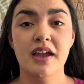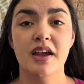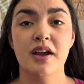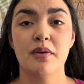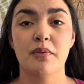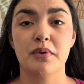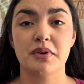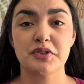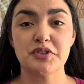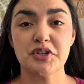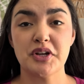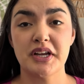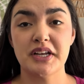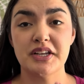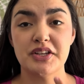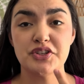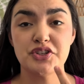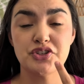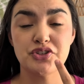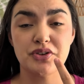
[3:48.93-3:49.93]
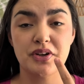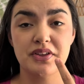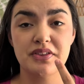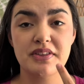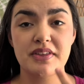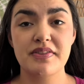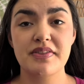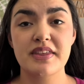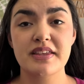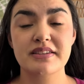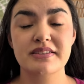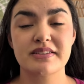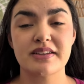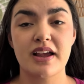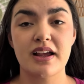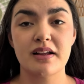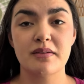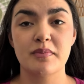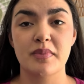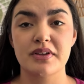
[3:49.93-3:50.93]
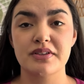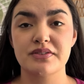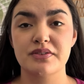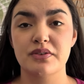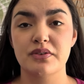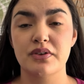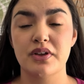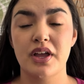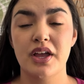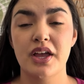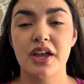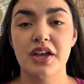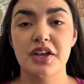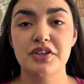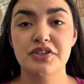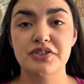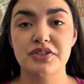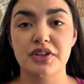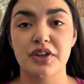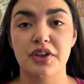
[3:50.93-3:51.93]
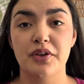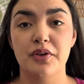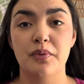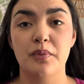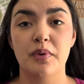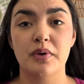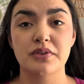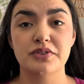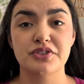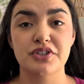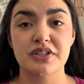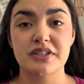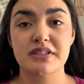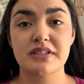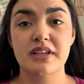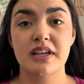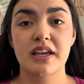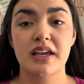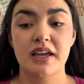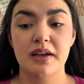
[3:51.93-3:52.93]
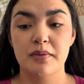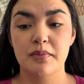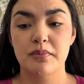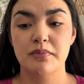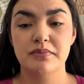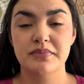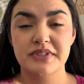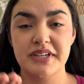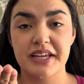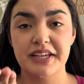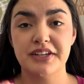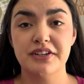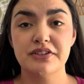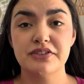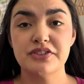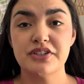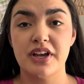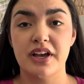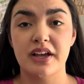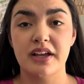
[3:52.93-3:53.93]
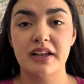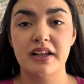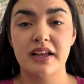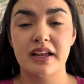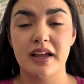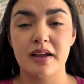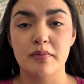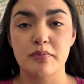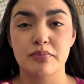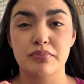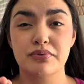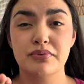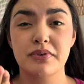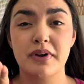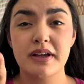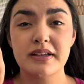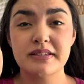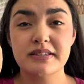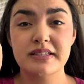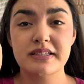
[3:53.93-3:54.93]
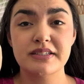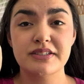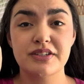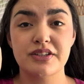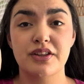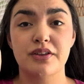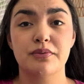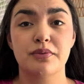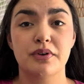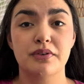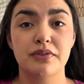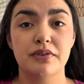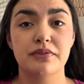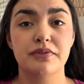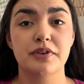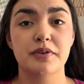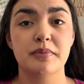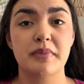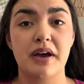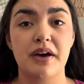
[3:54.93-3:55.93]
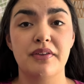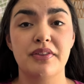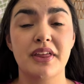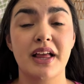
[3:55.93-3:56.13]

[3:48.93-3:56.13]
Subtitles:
We're trying to strengthen this tongue muscle. So you will just take your tongue and press it to the roof of your mouth.